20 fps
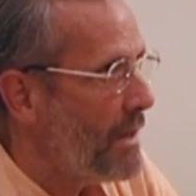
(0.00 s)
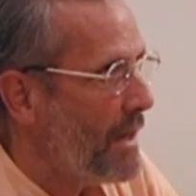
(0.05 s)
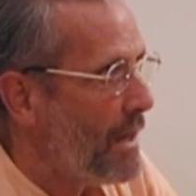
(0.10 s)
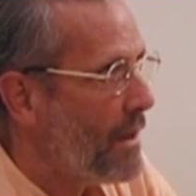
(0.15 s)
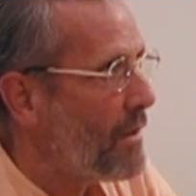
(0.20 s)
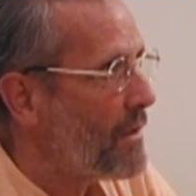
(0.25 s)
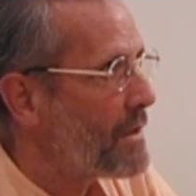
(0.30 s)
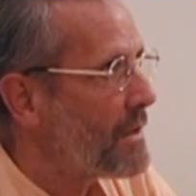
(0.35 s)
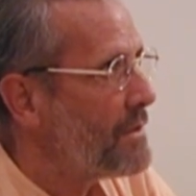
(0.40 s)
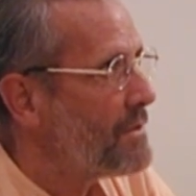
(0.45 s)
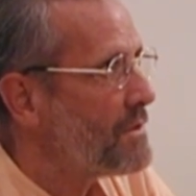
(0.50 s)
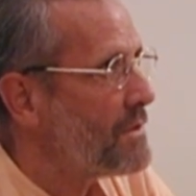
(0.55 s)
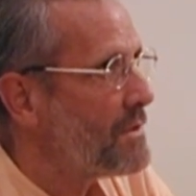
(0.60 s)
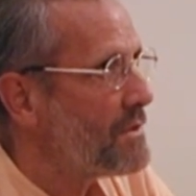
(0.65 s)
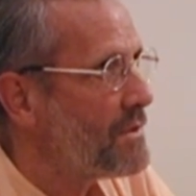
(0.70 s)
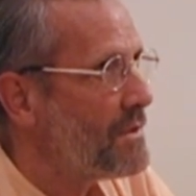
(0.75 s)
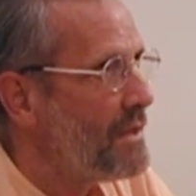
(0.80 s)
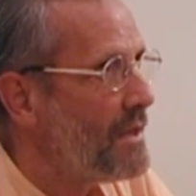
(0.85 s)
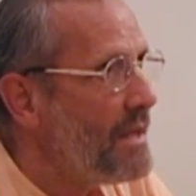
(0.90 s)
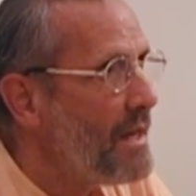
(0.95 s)
Arrogance
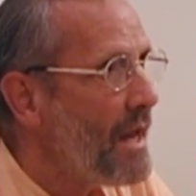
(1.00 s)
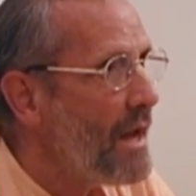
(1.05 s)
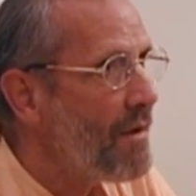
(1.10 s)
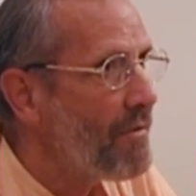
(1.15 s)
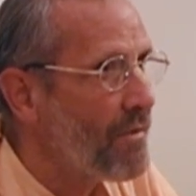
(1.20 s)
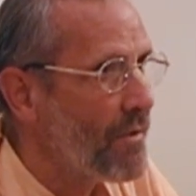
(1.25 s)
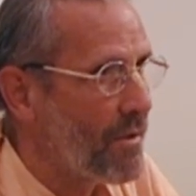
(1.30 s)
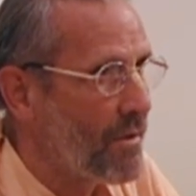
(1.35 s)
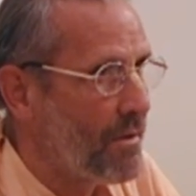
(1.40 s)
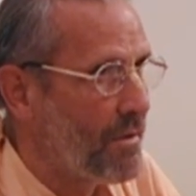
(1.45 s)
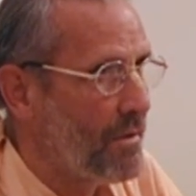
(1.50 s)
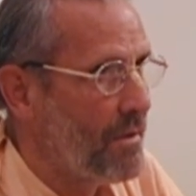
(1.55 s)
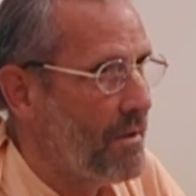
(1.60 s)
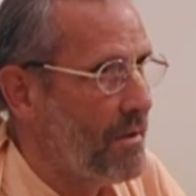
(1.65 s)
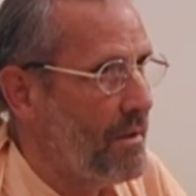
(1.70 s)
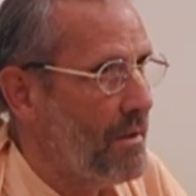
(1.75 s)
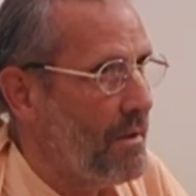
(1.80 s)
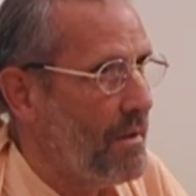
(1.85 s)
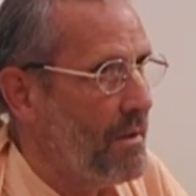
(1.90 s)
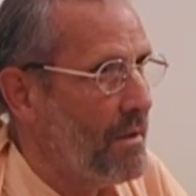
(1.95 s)
is never
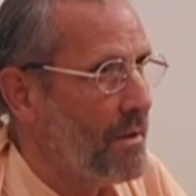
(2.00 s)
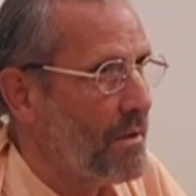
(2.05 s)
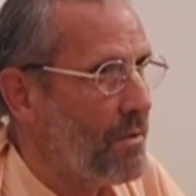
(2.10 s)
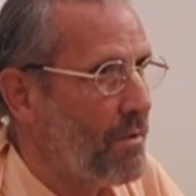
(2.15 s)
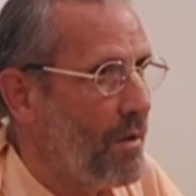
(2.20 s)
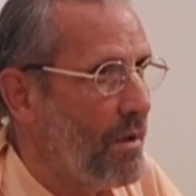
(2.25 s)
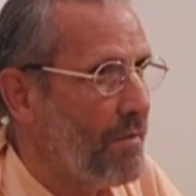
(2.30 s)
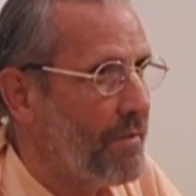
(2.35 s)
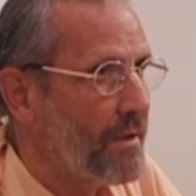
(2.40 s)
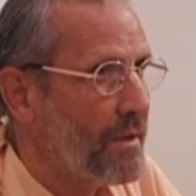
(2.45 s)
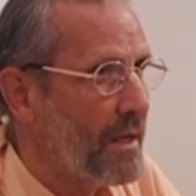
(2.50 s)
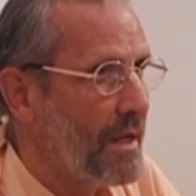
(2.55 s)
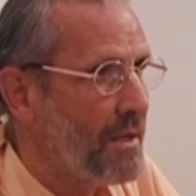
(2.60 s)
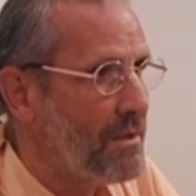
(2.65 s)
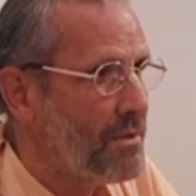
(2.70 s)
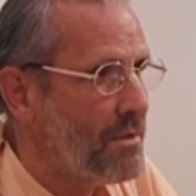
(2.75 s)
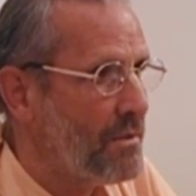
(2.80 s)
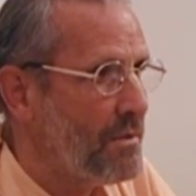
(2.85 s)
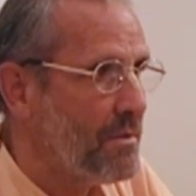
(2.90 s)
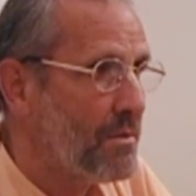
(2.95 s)
the
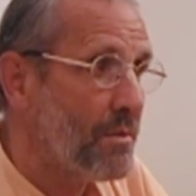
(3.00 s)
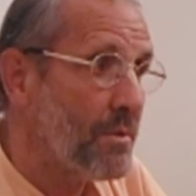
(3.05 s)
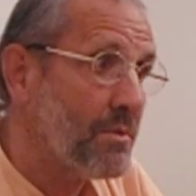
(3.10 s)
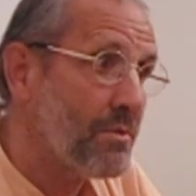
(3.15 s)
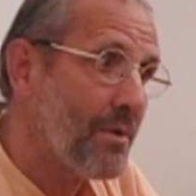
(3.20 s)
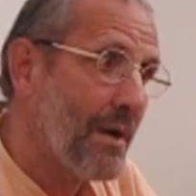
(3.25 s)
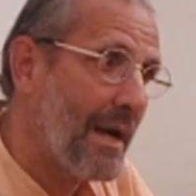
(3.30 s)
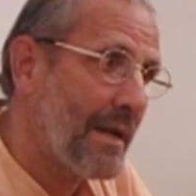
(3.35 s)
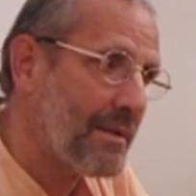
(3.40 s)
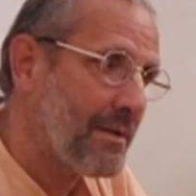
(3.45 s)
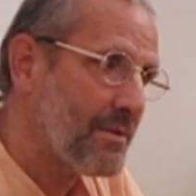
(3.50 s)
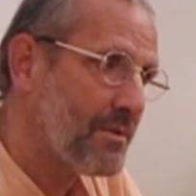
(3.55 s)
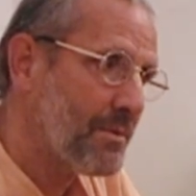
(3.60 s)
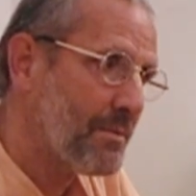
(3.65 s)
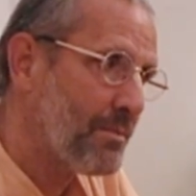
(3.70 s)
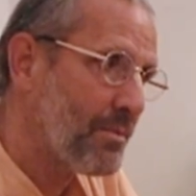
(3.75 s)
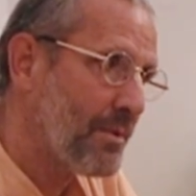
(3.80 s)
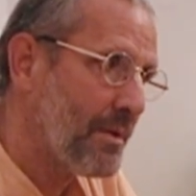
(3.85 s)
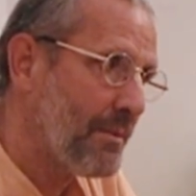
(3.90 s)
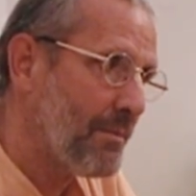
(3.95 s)
qualification to attract the
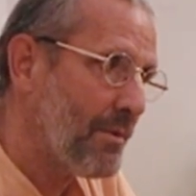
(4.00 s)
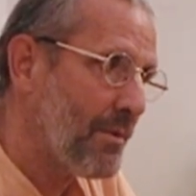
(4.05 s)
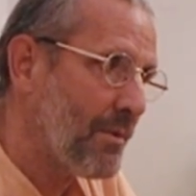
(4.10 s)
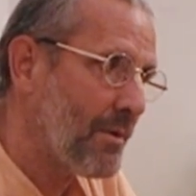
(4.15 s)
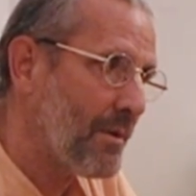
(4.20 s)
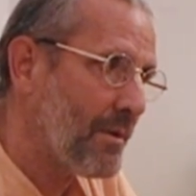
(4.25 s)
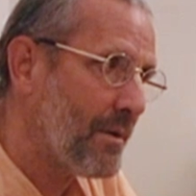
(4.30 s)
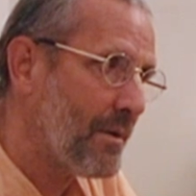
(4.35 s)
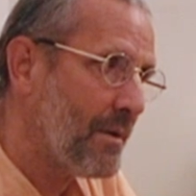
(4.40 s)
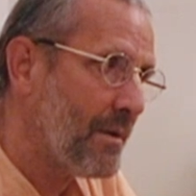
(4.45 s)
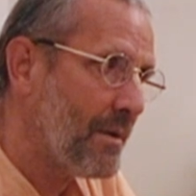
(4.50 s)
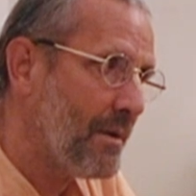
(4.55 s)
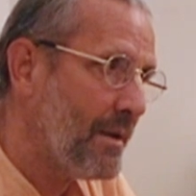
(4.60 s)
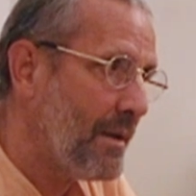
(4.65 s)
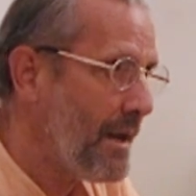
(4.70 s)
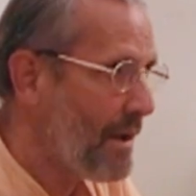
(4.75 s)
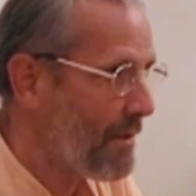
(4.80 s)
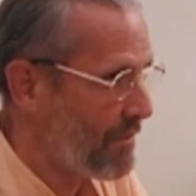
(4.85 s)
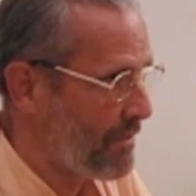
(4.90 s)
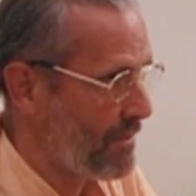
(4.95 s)
Supreme Lord.
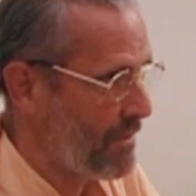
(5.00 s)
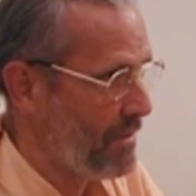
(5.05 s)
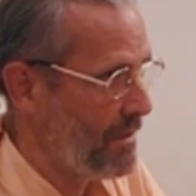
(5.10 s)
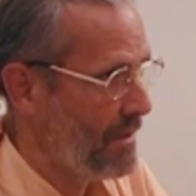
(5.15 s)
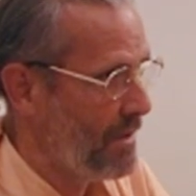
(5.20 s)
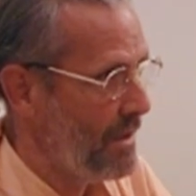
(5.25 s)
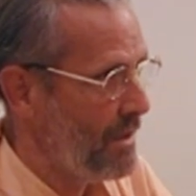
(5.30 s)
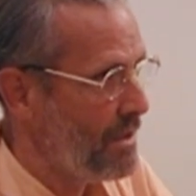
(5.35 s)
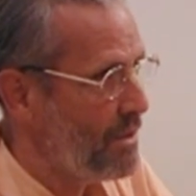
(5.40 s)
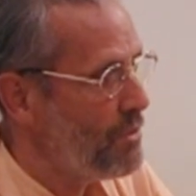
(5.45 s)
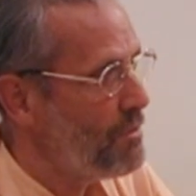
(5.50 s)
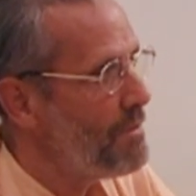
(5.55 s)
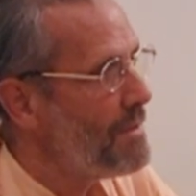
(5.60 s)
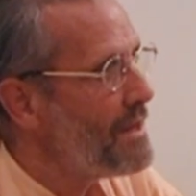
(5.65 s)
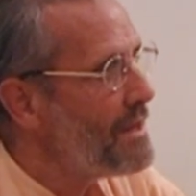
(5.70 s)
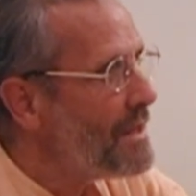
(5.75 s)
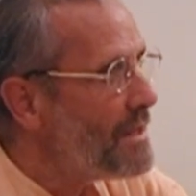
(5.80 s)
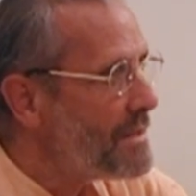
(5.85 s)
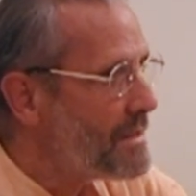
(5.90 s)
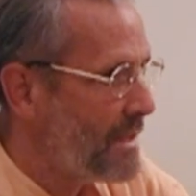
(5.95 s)
Never.
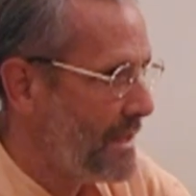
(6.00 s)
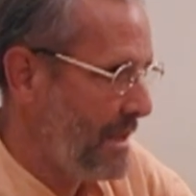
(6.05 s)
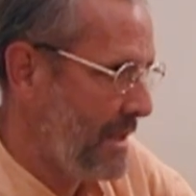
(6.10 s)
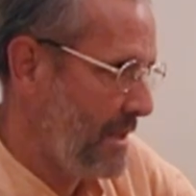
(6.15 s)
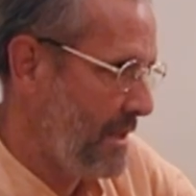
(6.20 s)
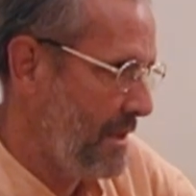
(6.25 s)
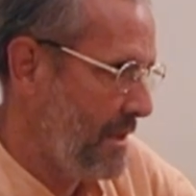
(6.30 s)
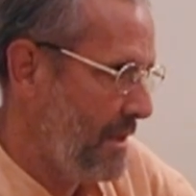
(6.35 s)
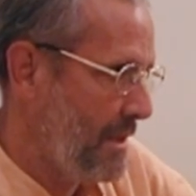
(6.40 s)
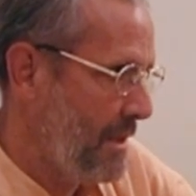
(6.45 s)
Humility